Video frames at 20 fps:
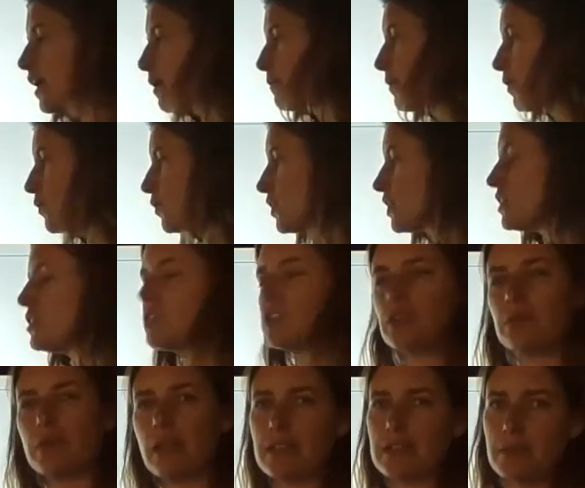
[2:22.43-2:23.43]
but we're going to
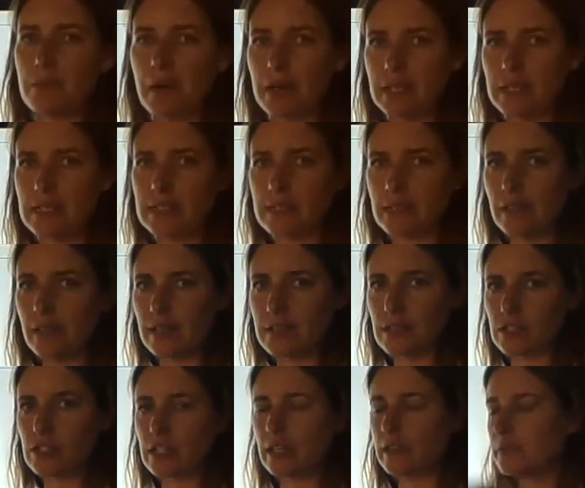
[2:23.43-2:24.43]
assume that the monkey still has
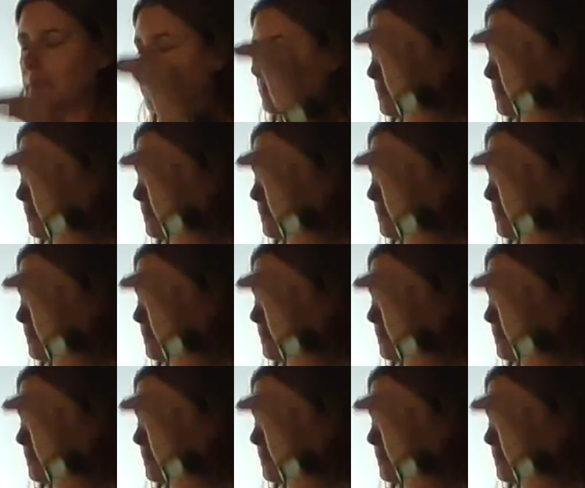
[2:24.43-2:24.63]
his tail.